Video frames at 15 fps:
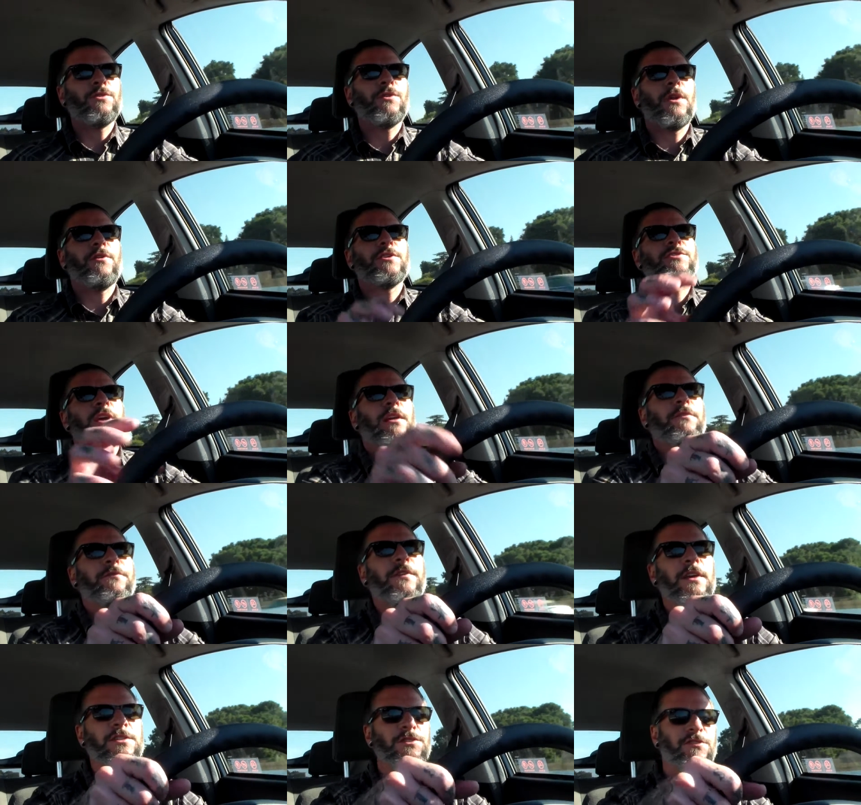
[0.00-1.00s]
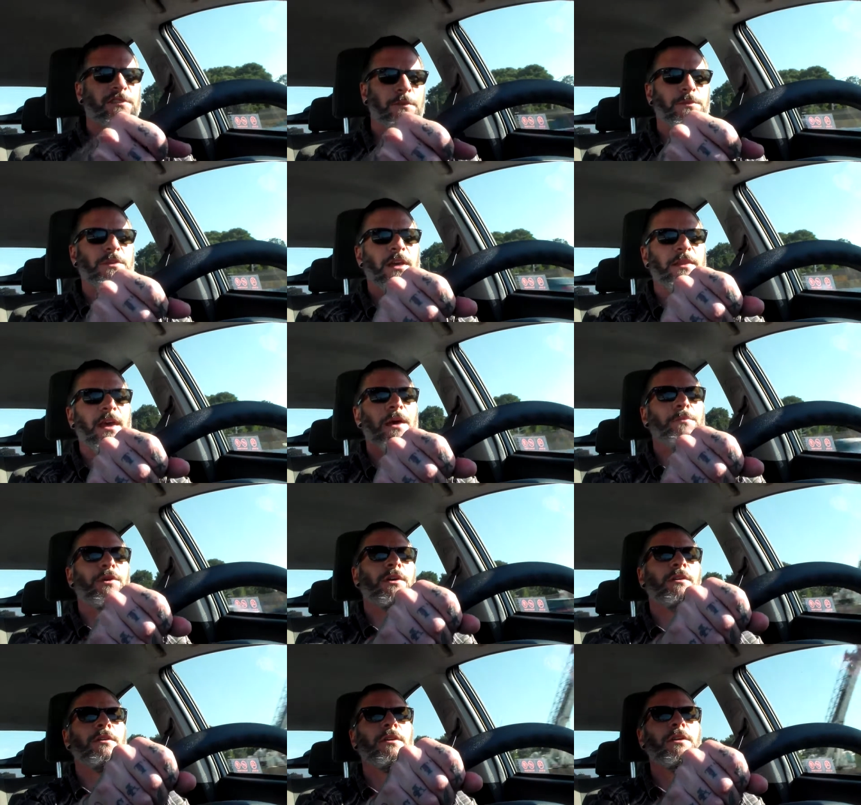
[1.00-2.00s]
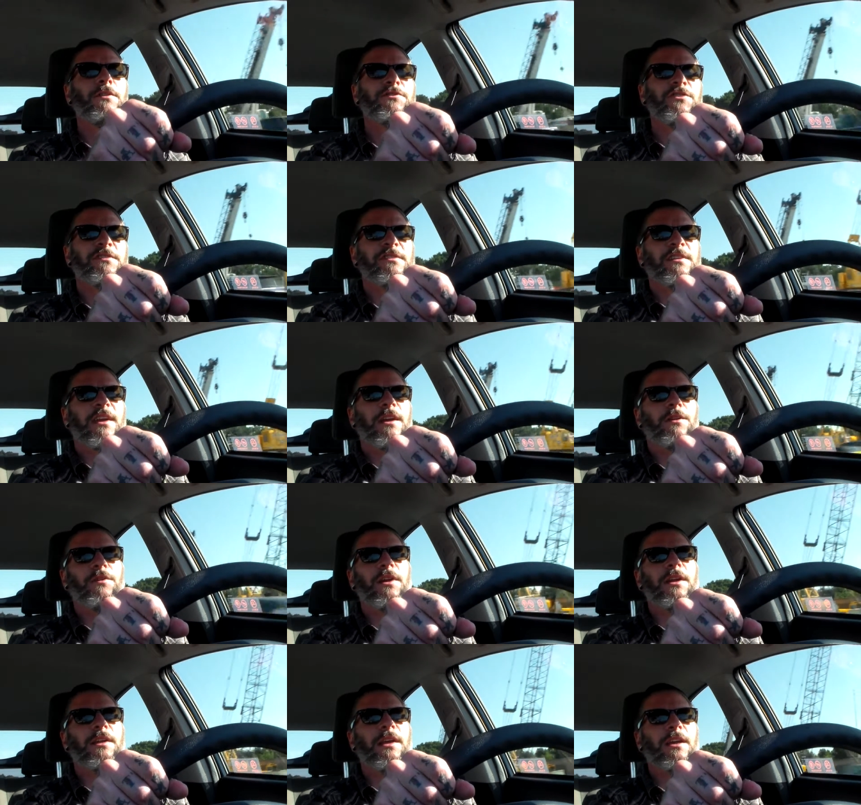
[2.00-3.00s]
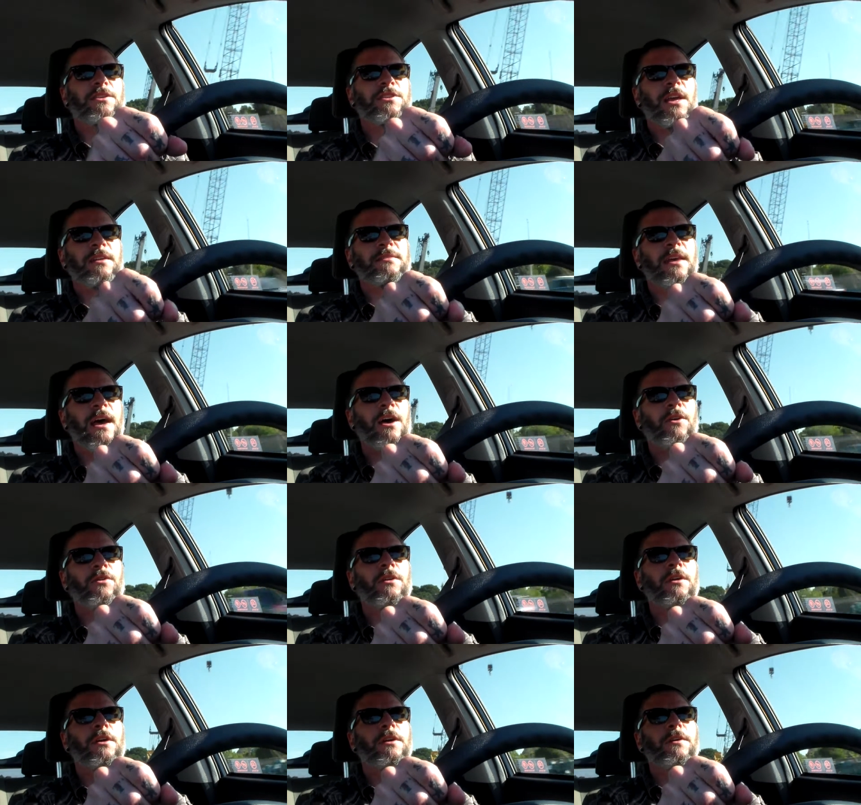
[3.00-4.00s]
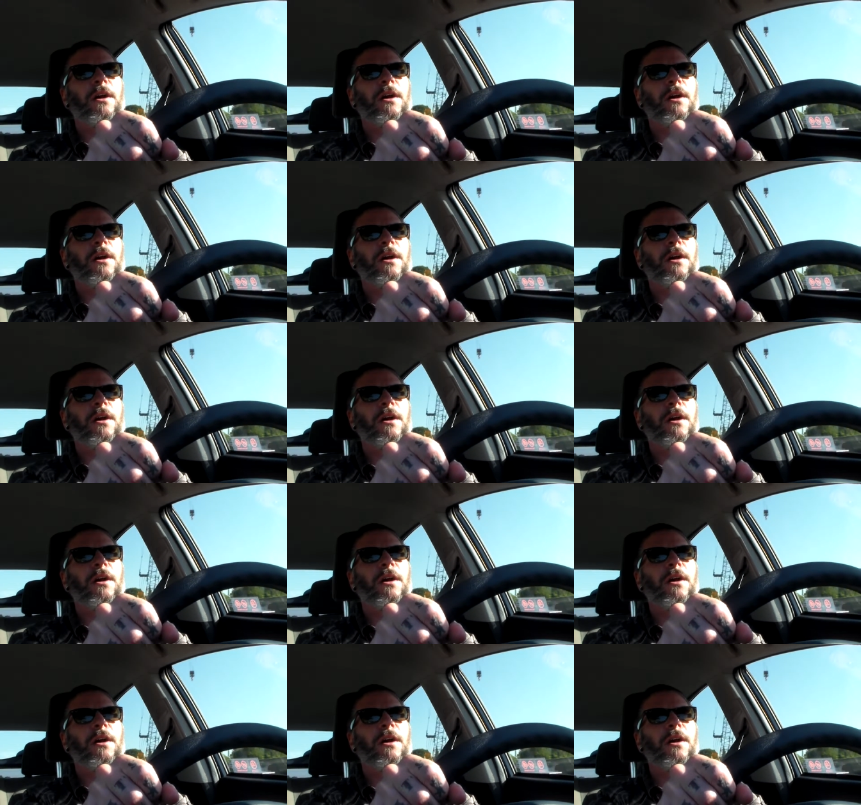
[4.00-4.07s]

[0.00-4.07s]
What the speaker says: urinary tract infection or something like that, but just to get her in and get checked out,